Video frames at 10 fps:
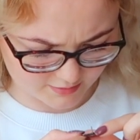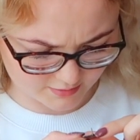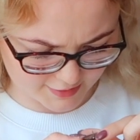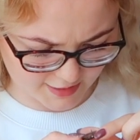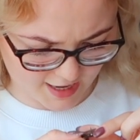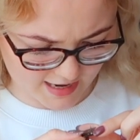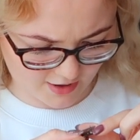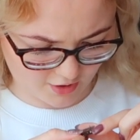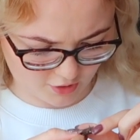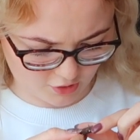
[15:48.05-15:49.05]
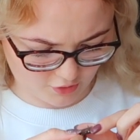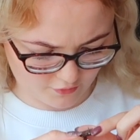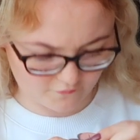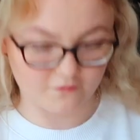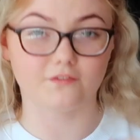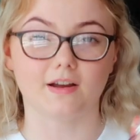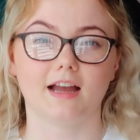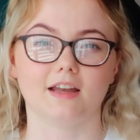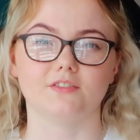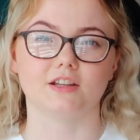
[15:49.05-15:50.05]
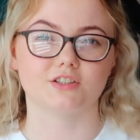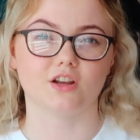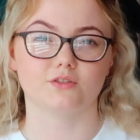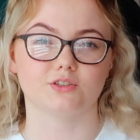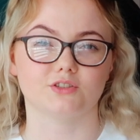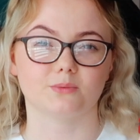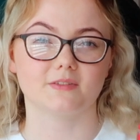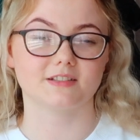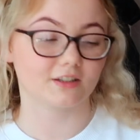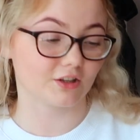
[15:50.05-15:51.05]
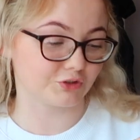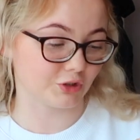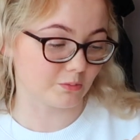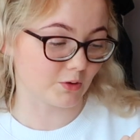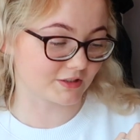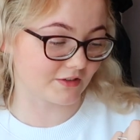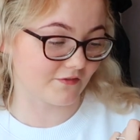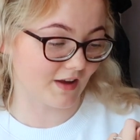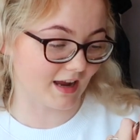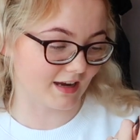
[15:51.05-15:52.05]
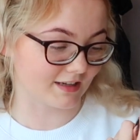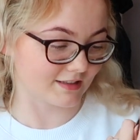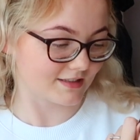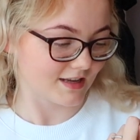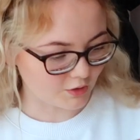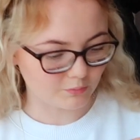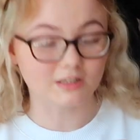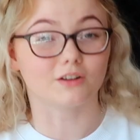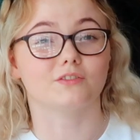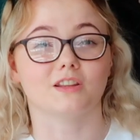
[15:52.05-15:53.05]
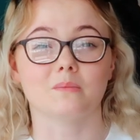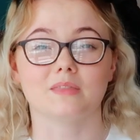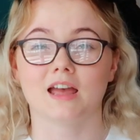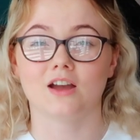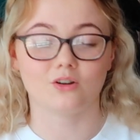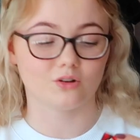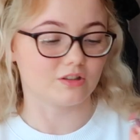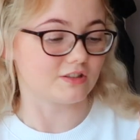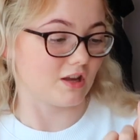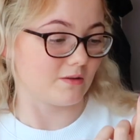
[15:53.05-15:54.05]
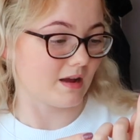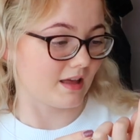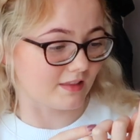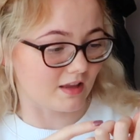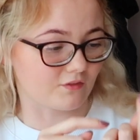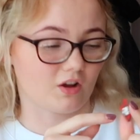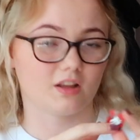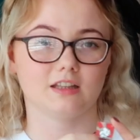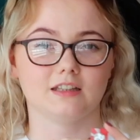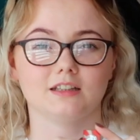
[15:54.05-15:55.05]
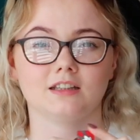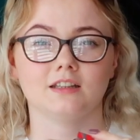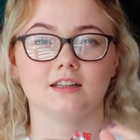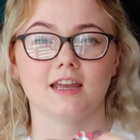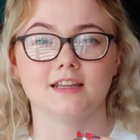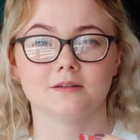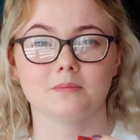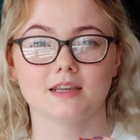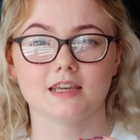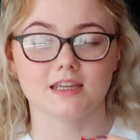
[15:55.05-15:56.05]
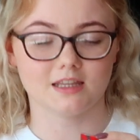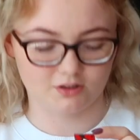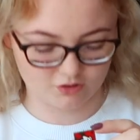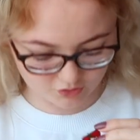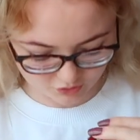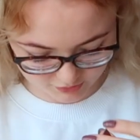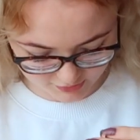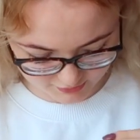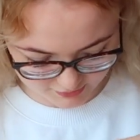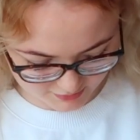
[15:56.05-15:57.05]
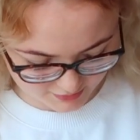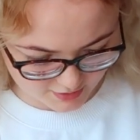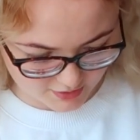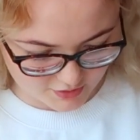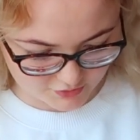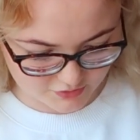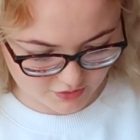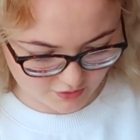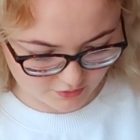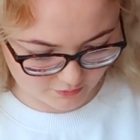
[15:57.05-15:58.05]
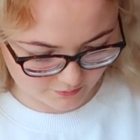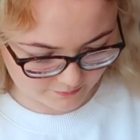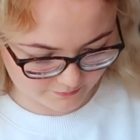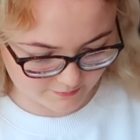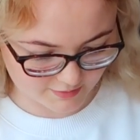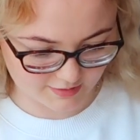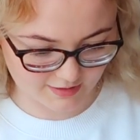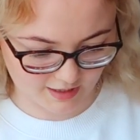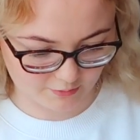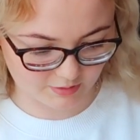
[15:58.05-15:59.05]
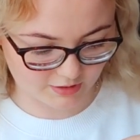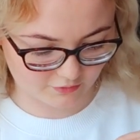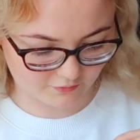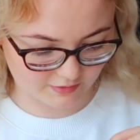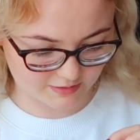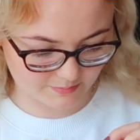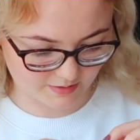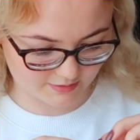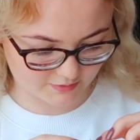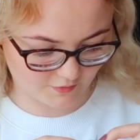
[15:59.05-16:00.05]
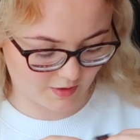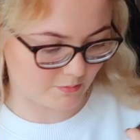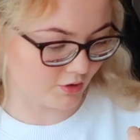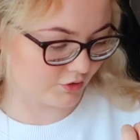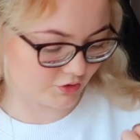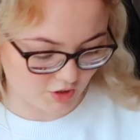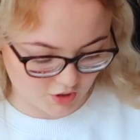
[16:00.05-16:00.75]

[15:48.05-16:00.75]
there are 5 in total, so we've still got 2 more to find. We love them, they're awesome, and they've got a little hidden Mickey in the corners. So yeah, we love these pins very much.